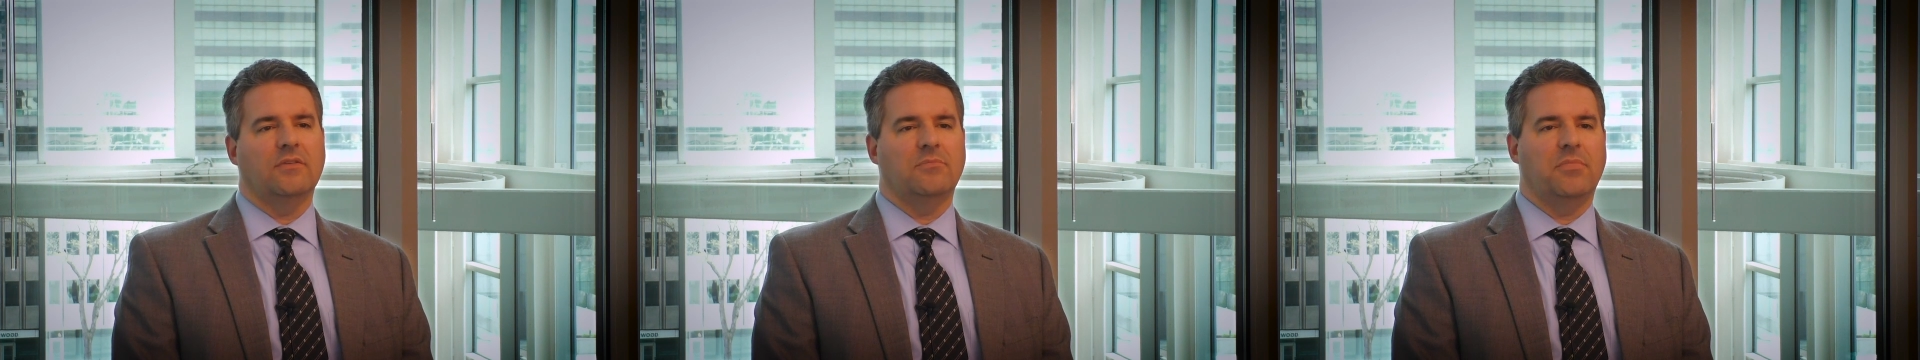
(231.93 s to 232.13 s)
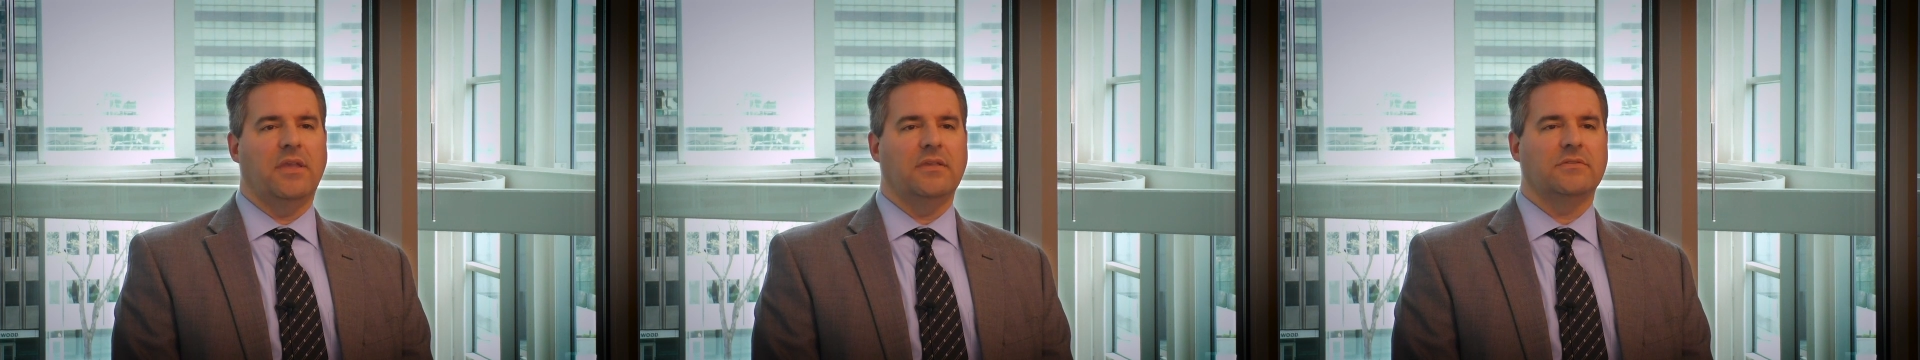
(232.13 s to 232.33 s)

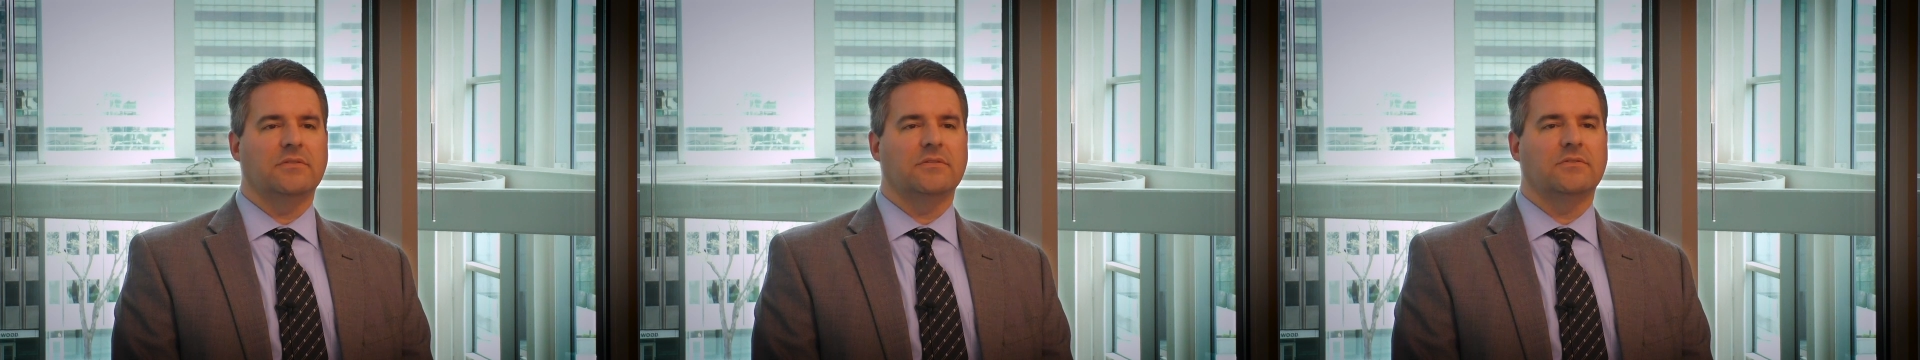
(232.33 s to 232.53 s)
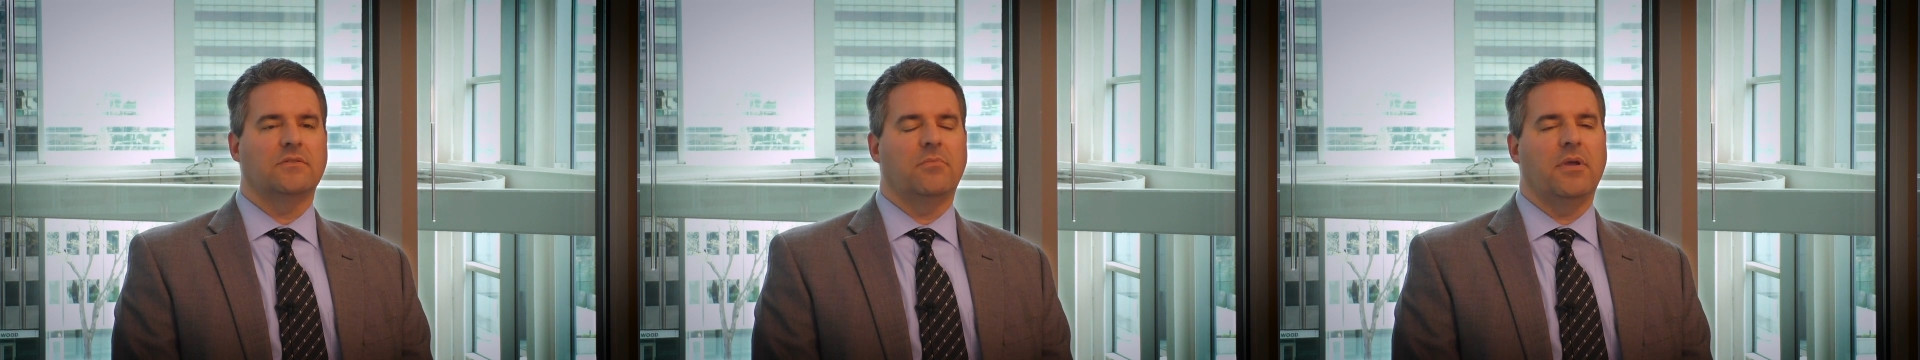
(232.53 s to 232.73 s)

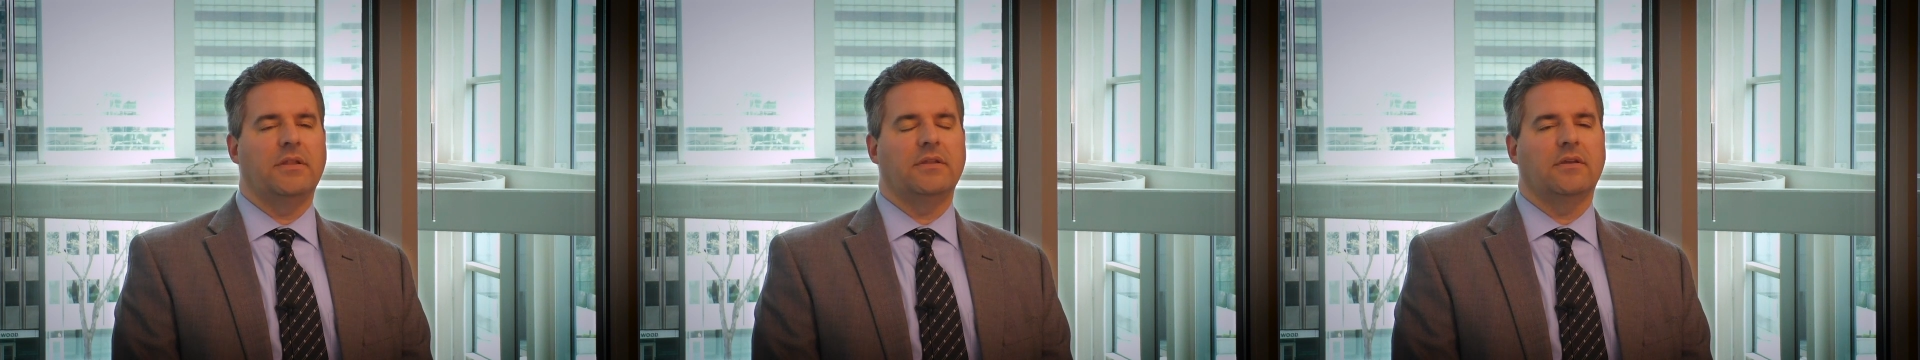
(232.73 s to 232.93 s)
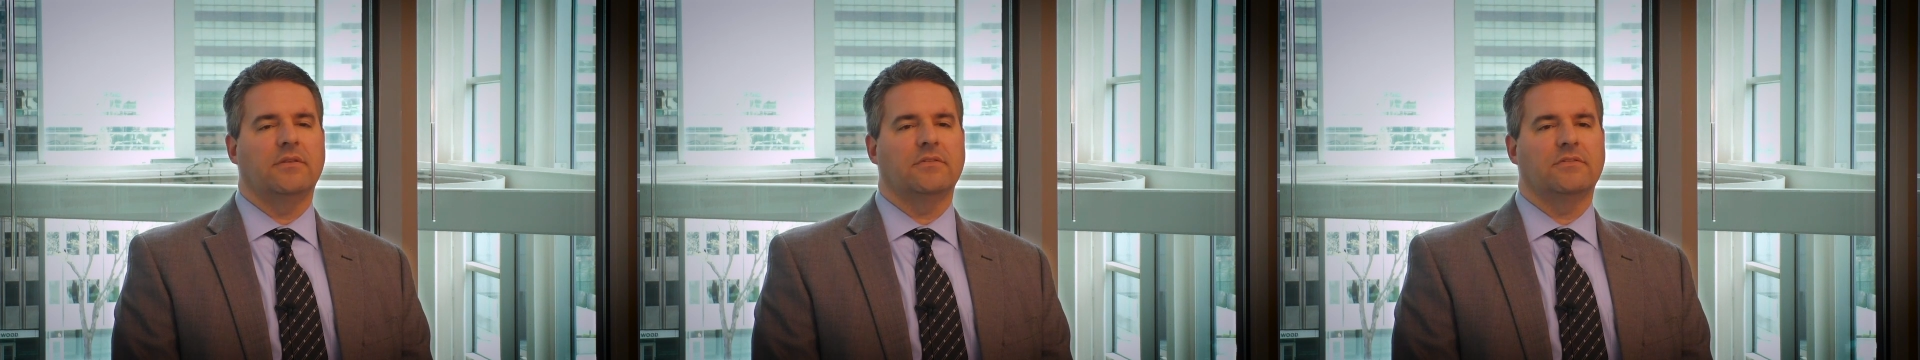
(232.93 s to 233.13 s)
basis
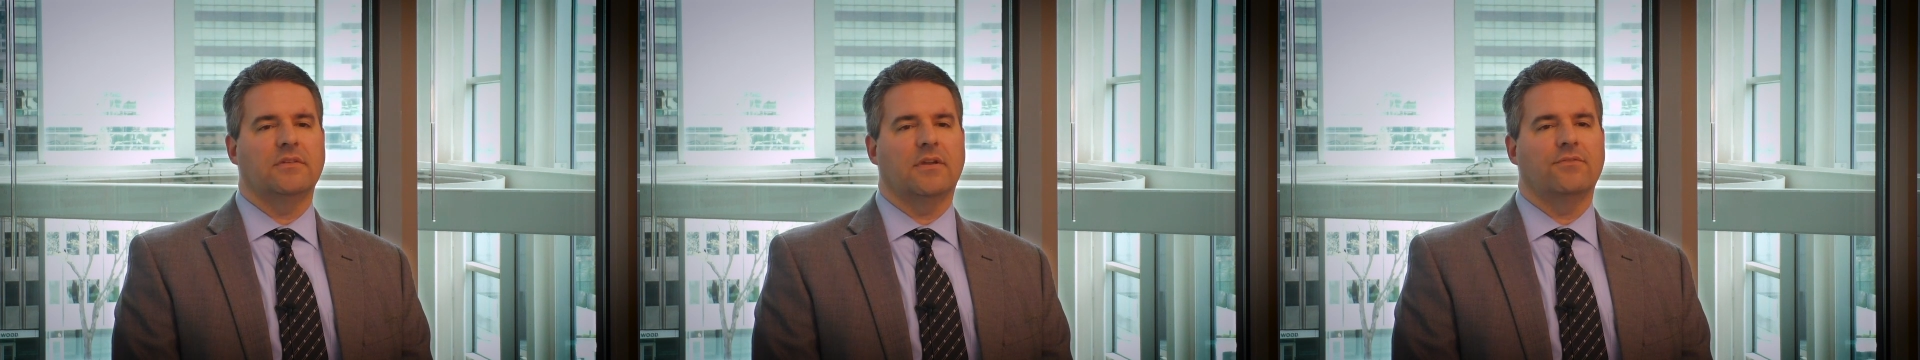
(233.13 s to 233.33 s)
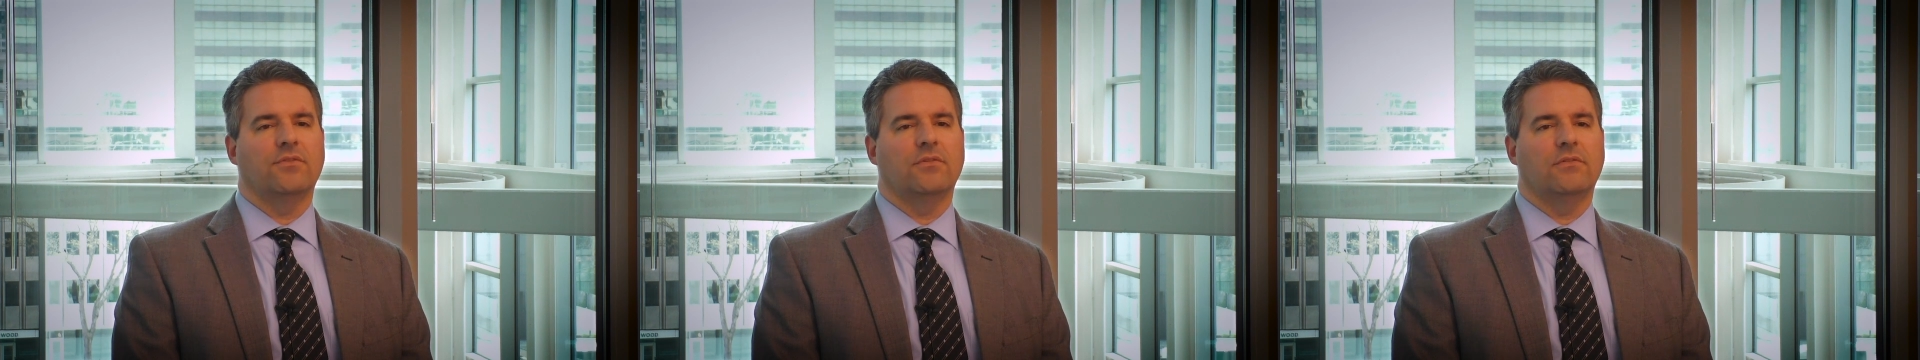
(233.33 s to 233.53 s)
depending on
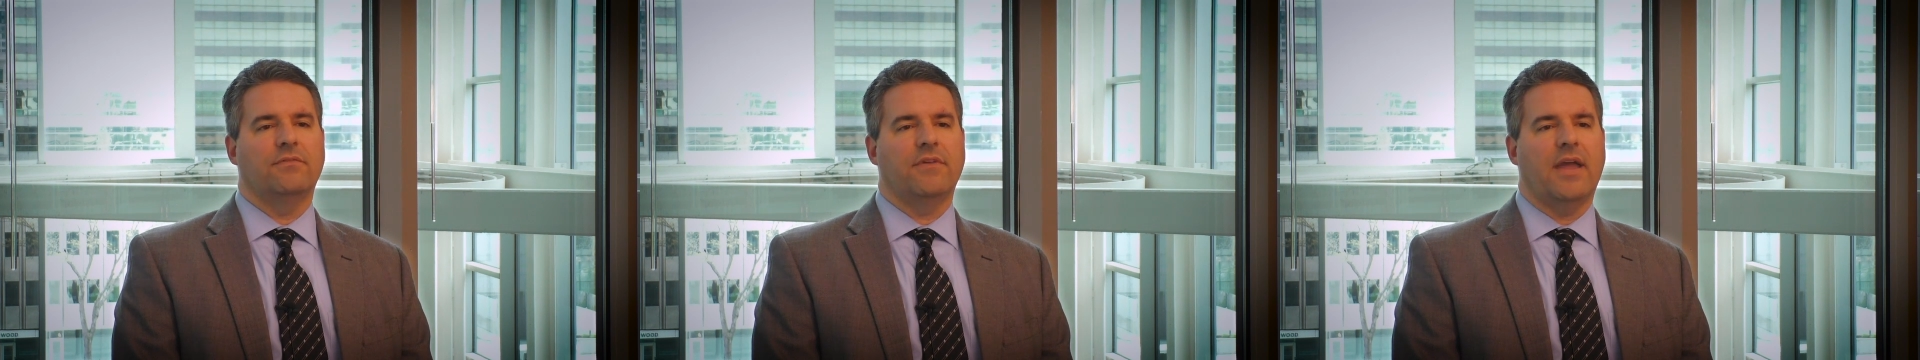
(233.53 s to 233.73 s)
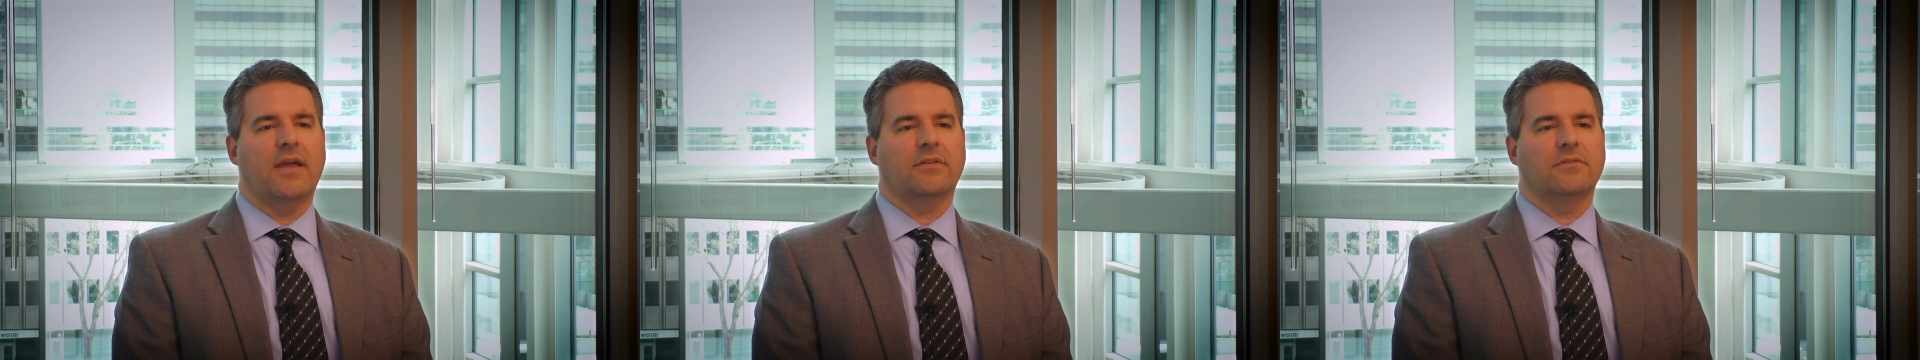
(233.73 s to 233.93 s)
several
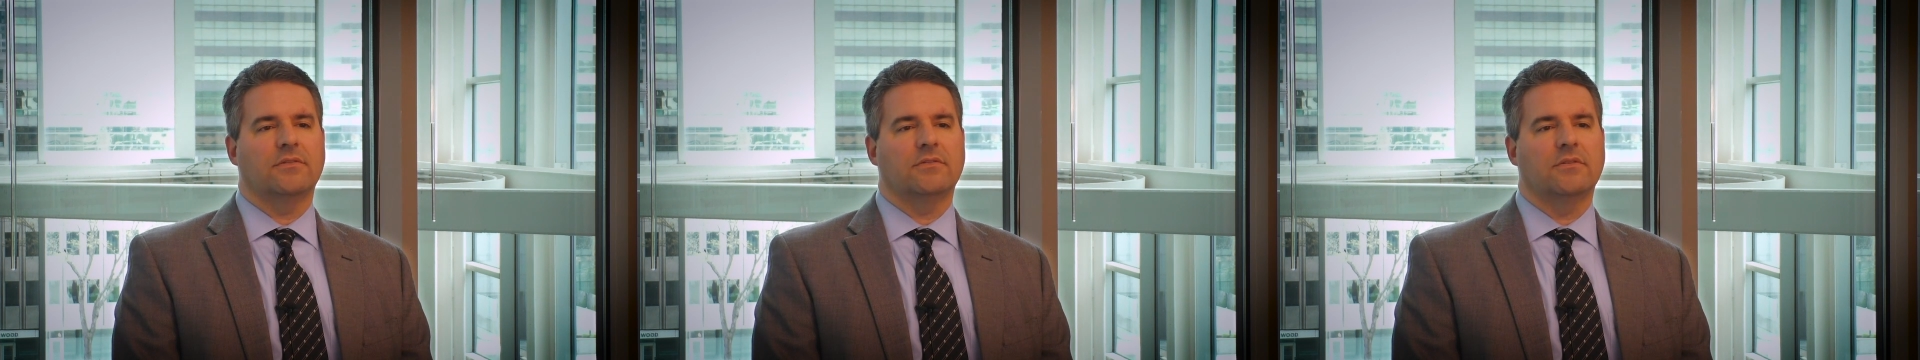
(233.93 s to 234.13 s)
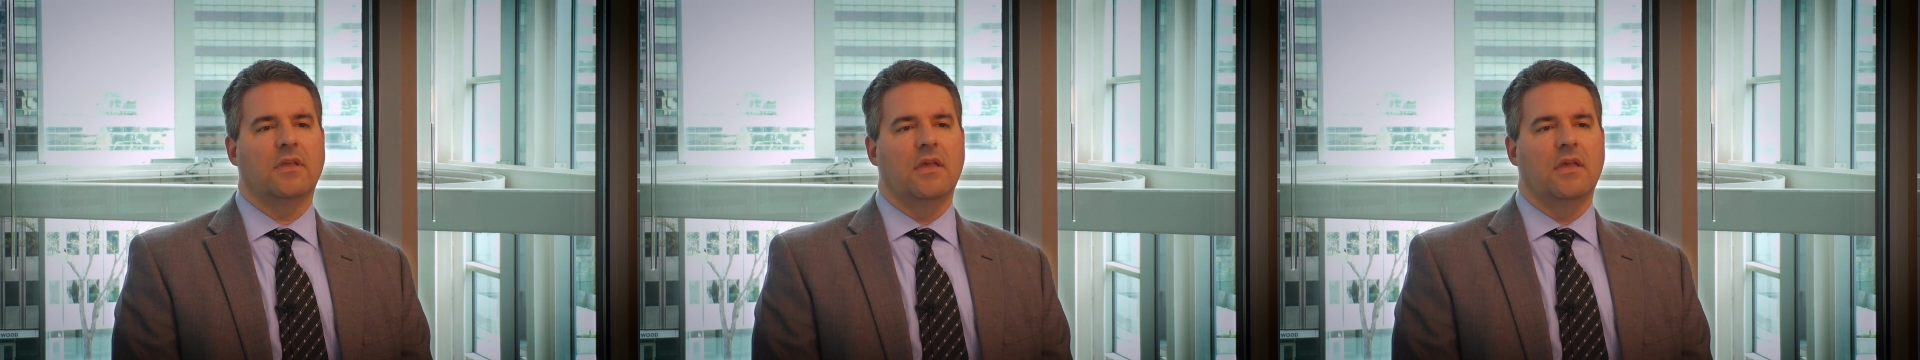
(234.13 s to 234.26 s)
factors.